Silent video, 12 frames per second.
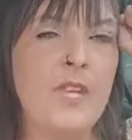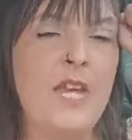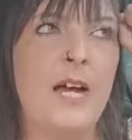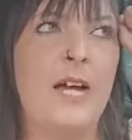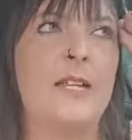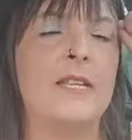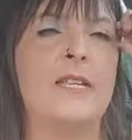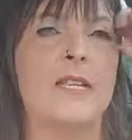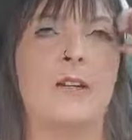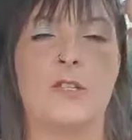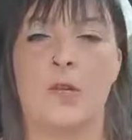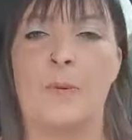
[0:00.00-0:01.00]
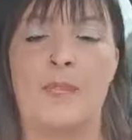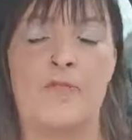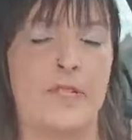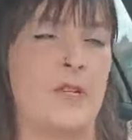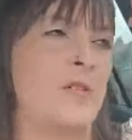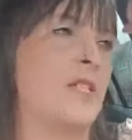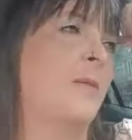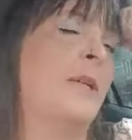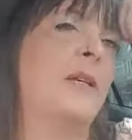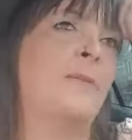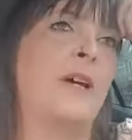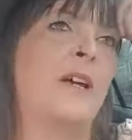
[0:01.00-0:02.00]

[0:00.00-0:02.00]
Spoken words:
And I'll talk about the results in a minute.